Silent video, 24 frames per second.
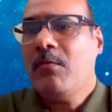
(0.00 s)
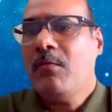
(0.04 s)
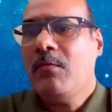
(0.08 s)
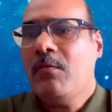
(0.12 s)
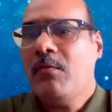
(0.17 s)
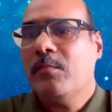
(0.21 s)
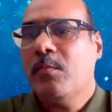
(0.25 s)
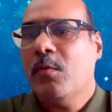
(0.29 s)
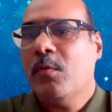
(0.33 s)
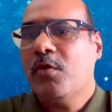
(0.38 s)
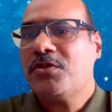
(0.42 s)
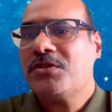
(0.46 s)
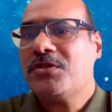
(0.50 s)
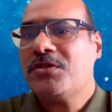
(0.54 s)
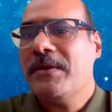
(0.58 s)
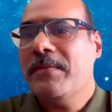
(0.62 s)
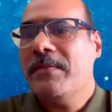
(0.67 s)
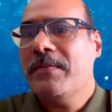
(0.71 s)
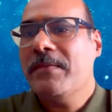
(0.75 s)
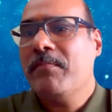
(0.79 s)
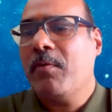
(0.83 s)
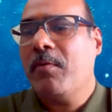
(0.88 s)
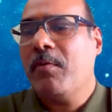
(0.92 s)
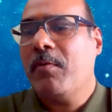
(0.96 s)
Now,
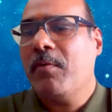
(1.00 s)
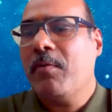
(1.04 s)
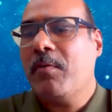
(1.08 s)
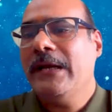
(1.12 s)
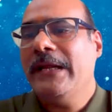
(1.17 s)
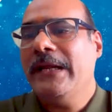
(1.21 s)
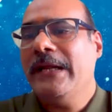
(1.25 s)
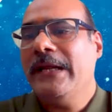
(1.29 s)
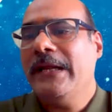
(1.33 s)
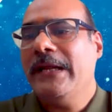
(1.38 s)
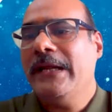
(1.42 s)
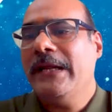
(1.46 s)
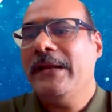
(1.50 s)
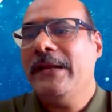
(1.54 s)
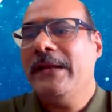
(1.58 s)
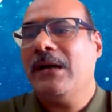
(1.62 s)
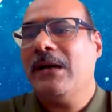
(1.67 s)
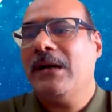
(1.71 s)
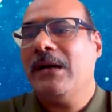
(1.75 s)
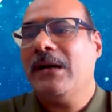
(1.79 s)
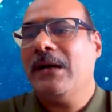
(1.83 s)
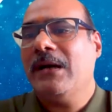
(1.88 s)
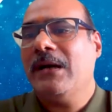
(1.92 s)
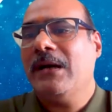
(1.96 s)
most importantly,
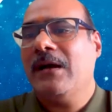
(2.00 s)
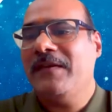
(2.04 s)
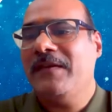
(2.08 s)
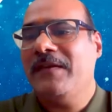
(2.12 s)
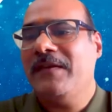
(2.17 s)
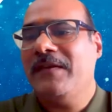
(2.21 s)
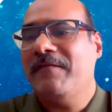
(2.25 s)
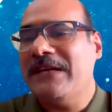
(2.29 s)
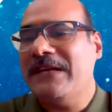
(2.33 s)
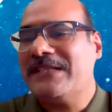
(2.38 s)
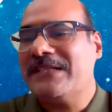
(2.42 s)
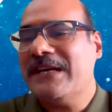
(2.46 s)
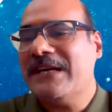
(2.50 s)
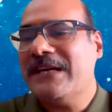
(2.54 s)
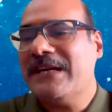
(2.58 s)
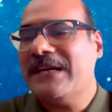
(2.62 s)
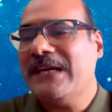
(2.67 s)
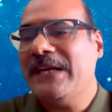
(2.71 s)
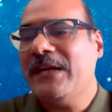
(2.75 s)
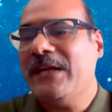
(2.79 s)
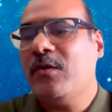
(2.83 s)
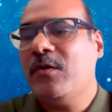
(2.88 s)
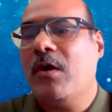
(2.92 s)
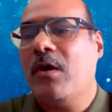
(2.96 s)
we've
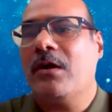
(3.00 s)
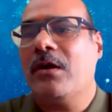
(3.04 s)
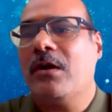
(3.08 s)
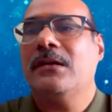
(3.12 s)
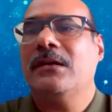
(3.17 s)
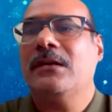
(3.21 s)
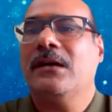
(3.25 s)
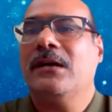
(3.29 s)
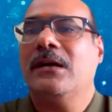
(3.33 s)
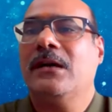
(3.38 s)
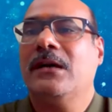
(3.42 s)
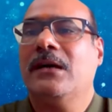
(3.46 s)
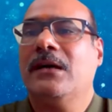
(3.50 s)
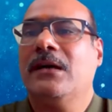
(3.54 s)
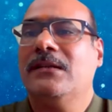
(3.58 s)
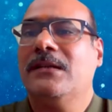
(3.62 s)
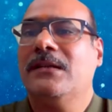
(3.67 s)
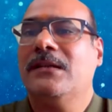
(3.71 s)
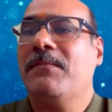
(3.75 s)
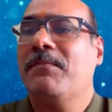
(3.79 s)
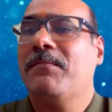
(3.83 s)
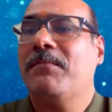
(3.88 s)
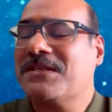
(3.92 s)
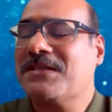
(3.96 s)
recently got
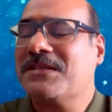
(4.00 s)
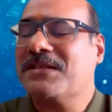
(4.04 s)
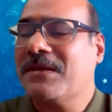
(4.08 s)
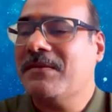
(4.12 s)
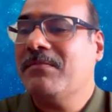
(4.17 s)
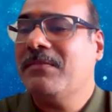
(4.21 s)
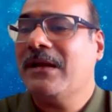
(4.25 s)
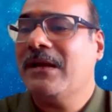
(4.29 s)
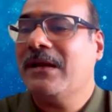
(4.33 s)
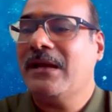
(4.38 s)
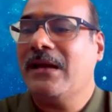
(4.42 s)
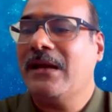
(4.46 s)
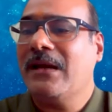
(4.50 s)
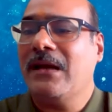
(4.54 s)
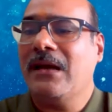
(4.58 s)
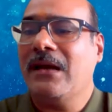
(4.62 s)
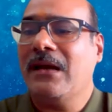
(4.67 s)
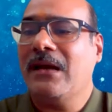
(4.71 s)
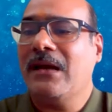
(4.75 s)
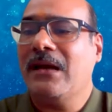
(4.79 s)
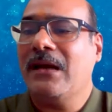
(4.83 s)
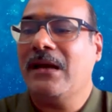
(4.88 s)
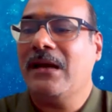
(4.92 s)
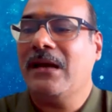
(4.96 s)
the Prism
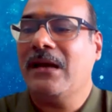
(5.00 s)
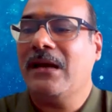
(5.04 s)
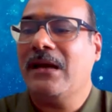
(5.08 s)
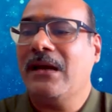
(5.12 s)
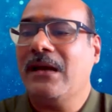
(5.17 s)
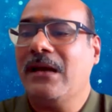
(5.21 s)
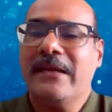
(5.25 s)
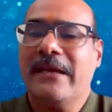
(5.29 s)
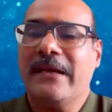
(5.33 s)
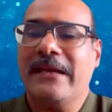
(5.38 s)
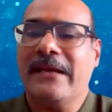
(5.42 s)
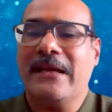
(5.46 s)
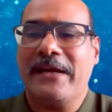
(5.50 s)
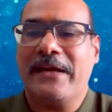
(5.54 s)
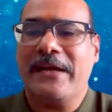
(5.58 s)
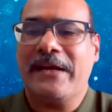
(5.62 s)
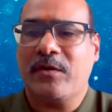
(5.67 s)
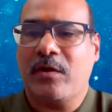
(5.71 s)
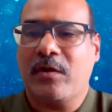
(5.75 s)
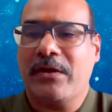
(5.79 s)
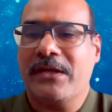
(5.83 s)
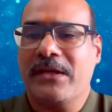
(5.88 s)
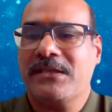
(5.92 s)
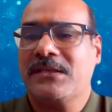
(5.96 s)
AI in
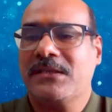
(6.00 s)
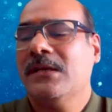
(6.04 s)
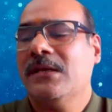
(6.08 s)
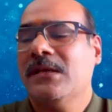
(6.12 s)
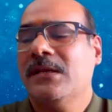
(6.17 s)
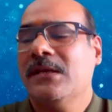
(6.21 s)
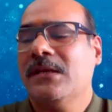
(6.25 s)
ITONICS,